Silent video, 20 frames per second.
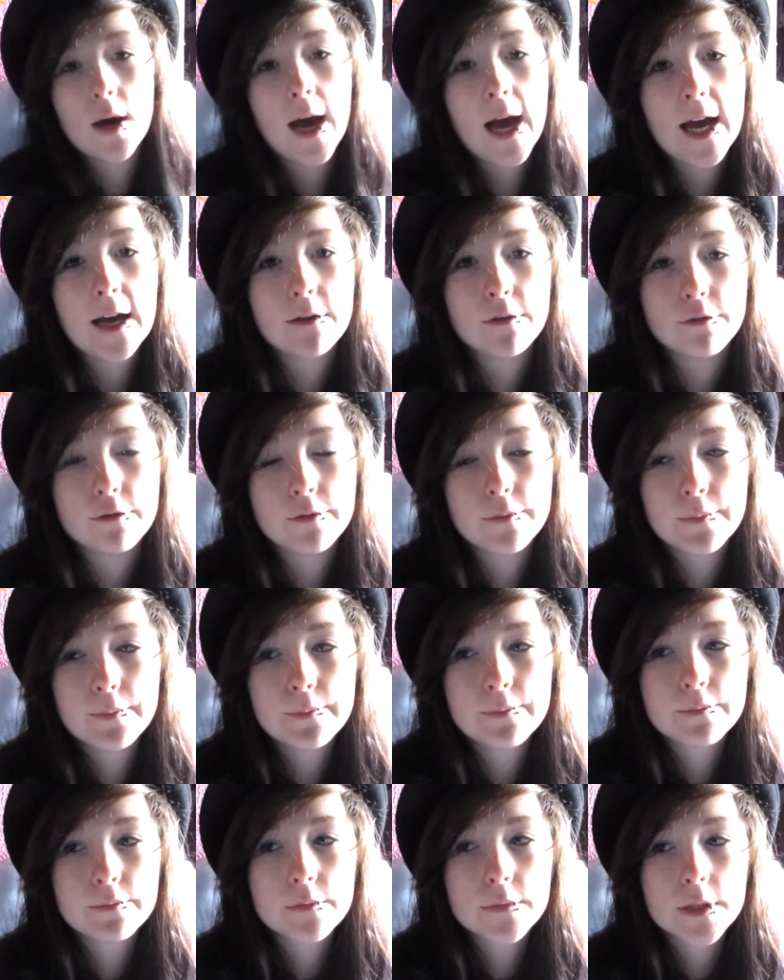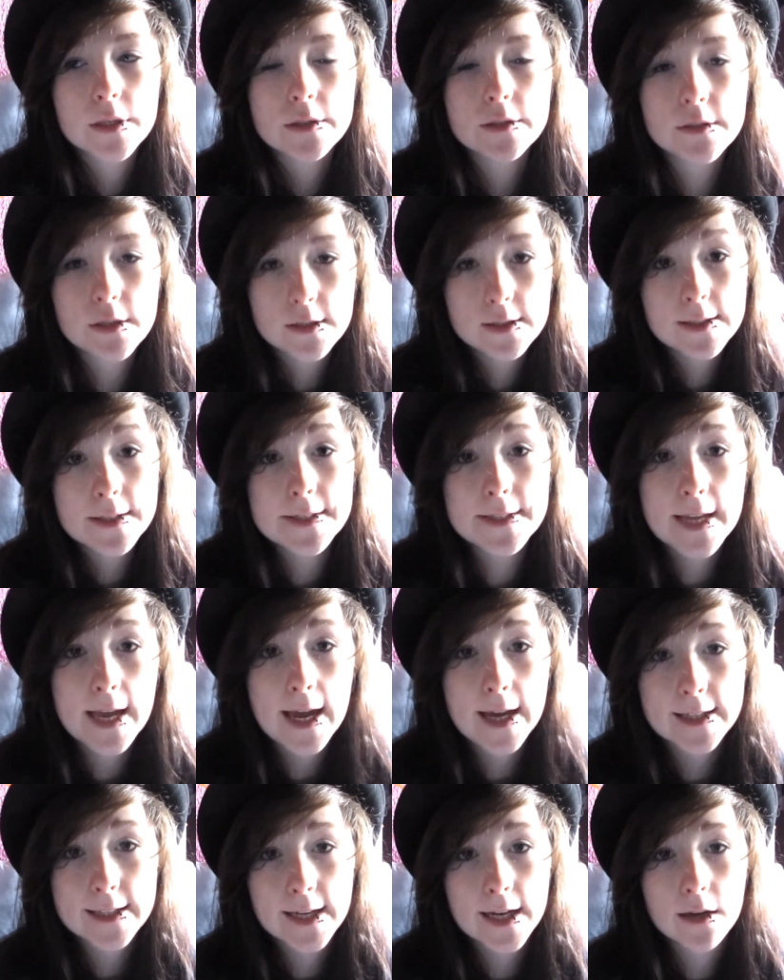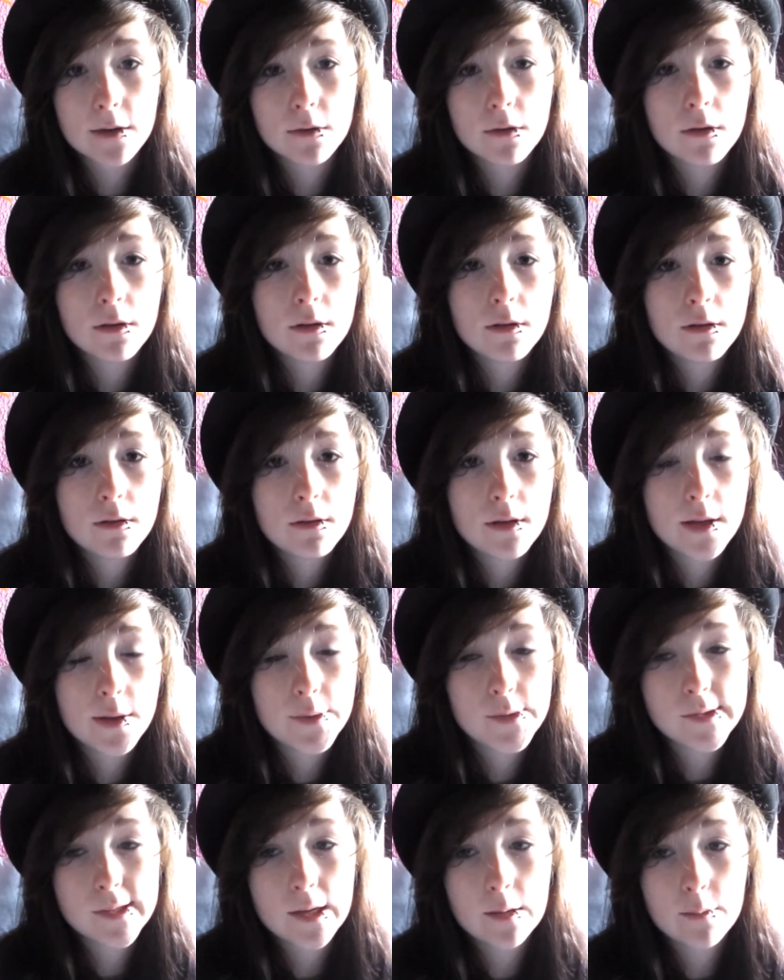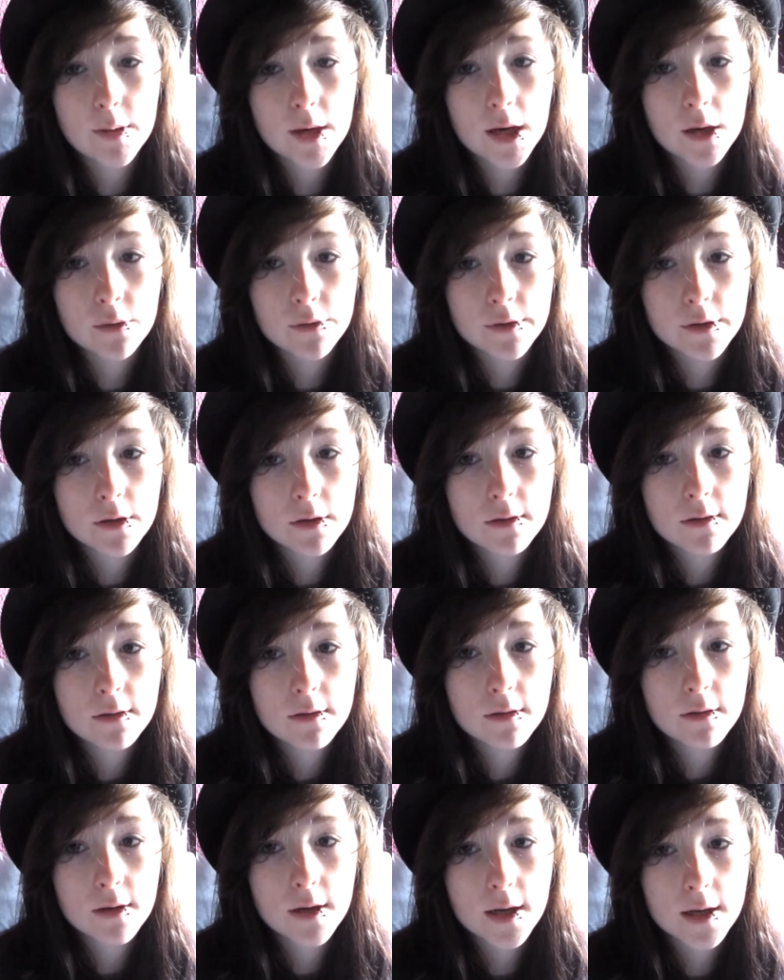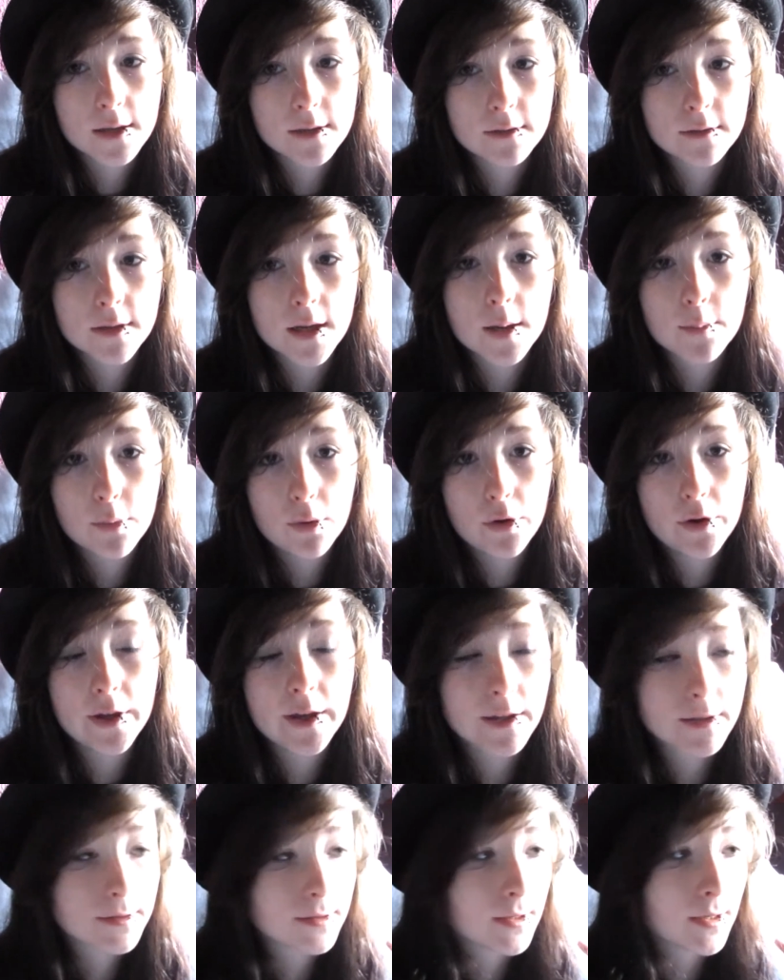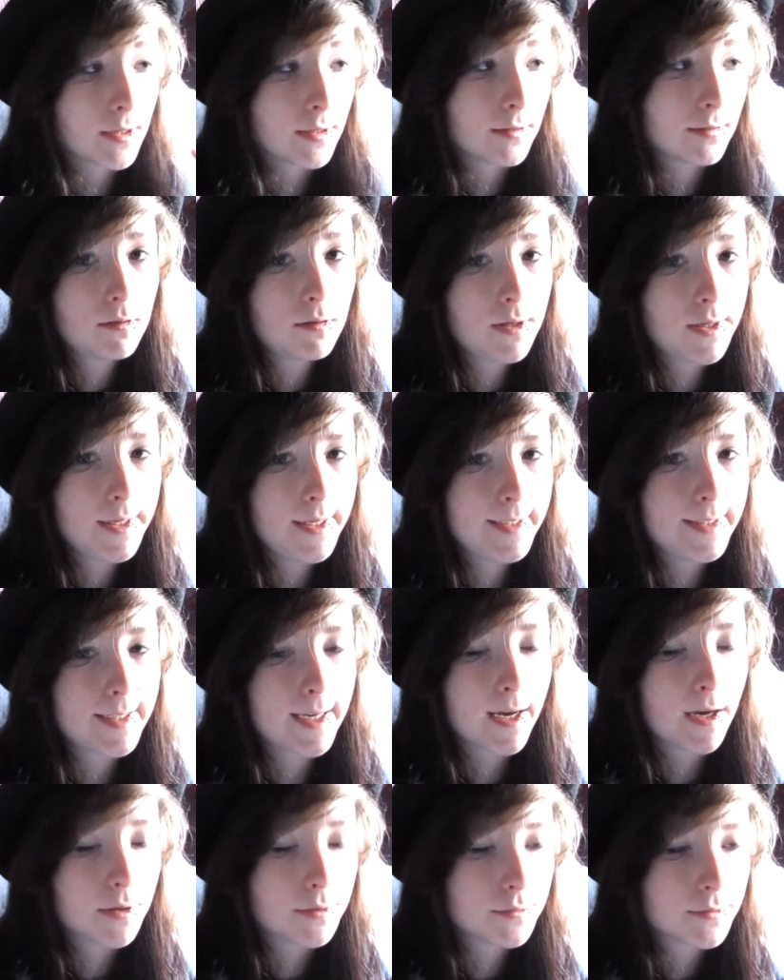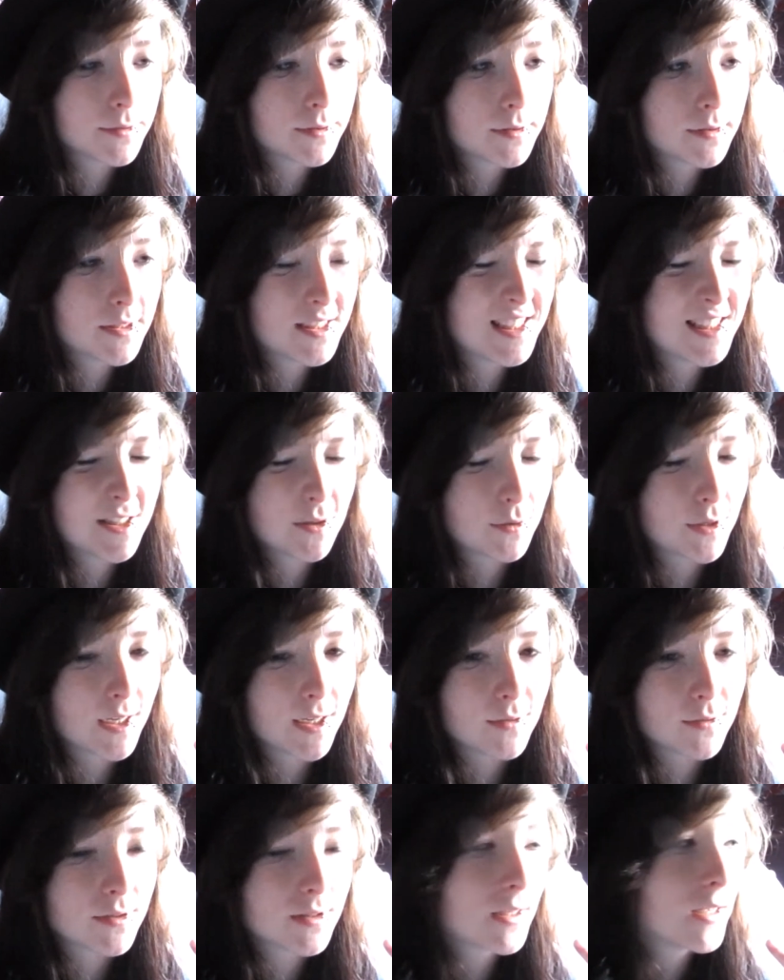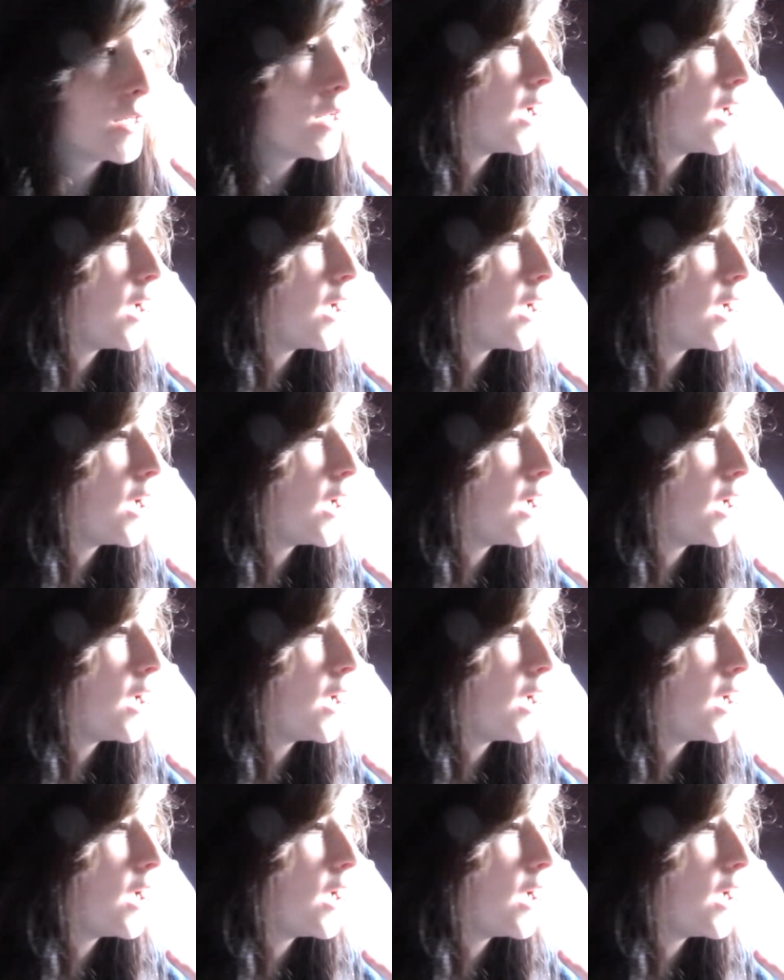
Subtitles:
have? Does this hat count? It was £8 and I bought it yesterday. It counts. It still counts.